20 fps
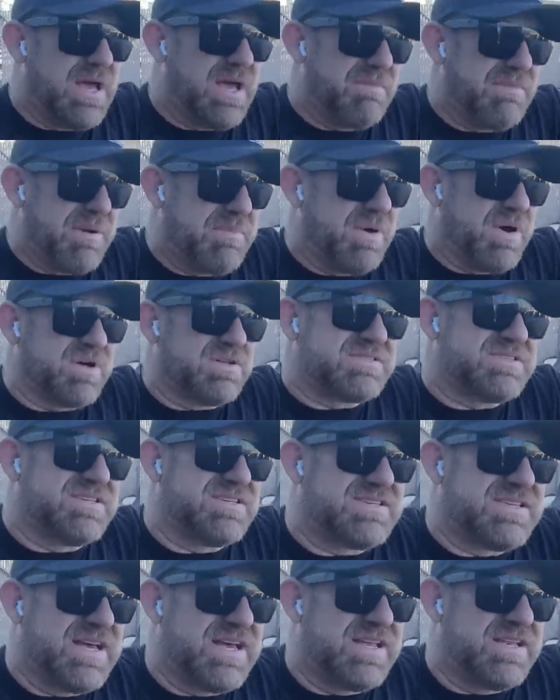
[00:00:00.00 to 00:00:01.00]
My policy
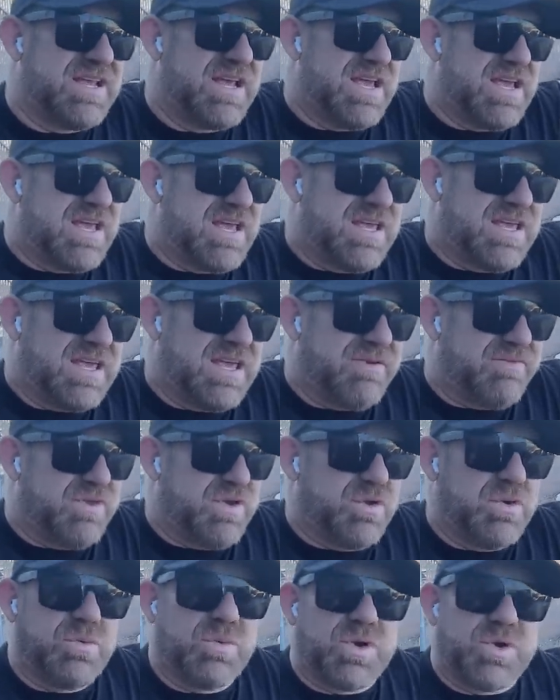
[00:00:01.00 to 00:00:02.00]
said, if
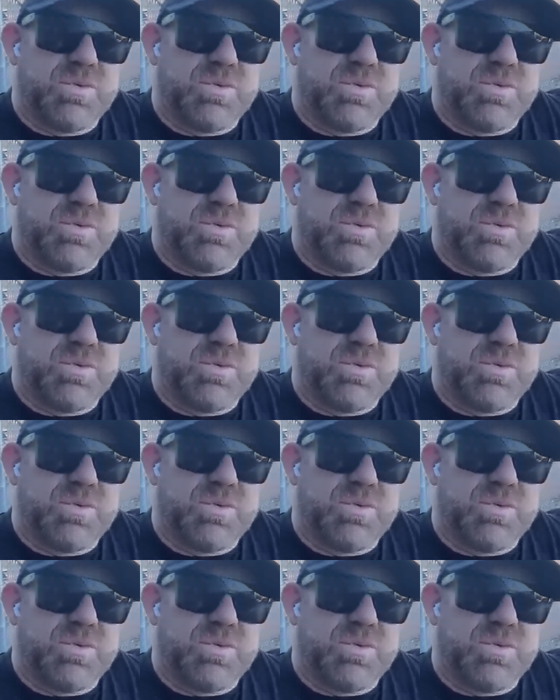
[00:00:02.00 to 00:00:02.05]
you were